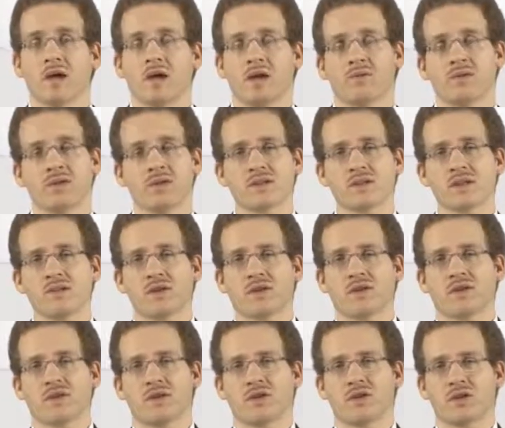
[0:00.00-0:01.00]
In Foster's
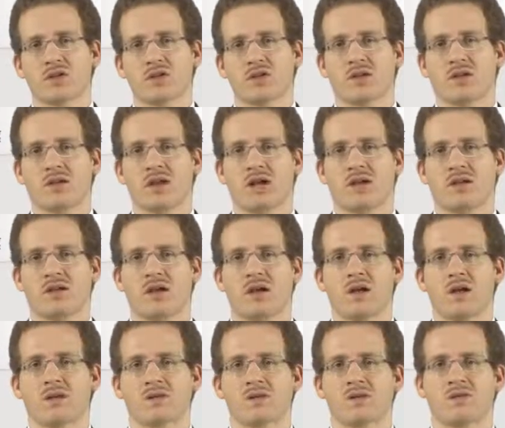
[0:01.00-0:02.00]
methodology, the
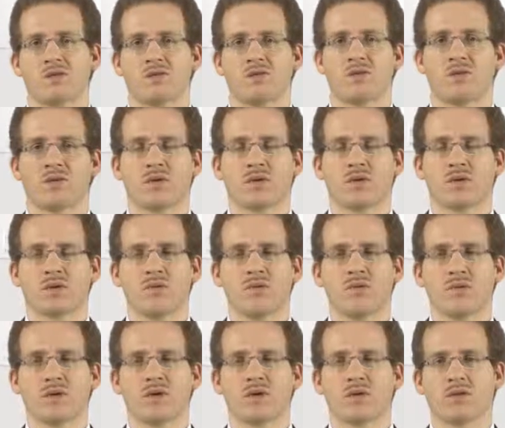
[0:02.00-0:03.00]
idea is to do the
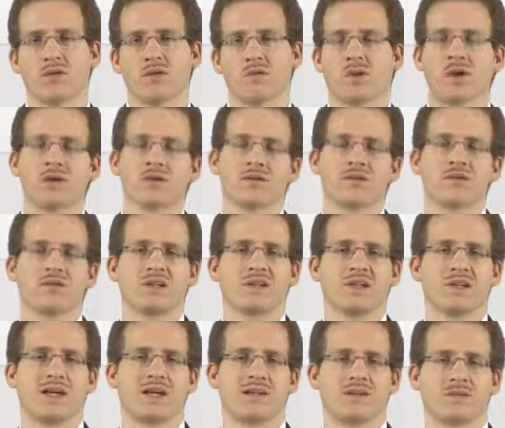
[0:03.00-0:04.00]
grouping comparatively
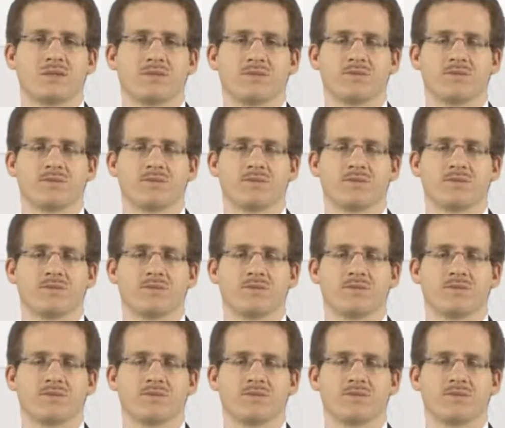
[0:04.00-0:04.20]
late.